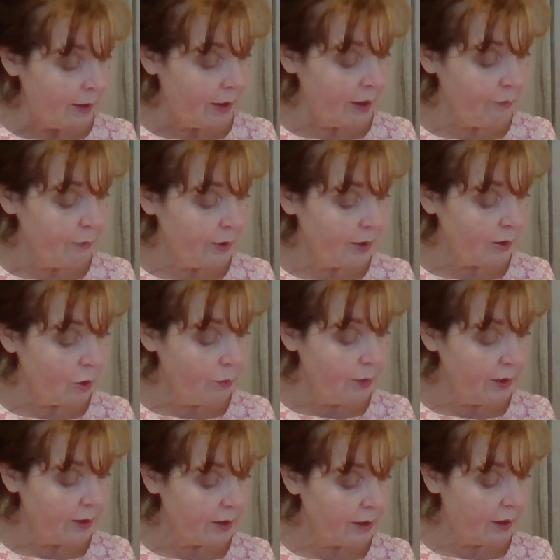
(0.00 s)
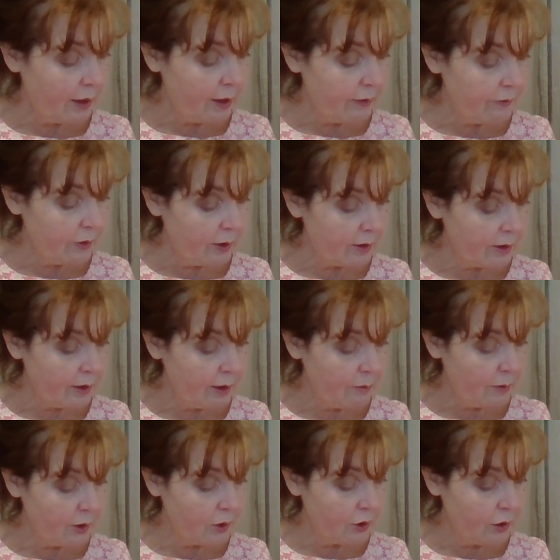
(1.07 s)
I have been so busy I have not said
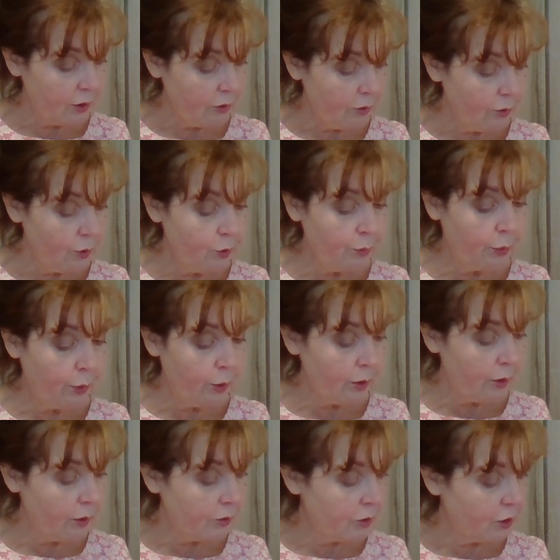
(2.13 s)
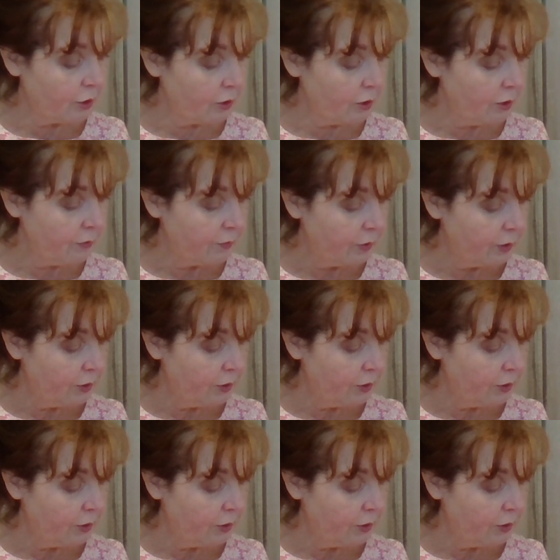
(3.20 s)
much to you, you poor old journal.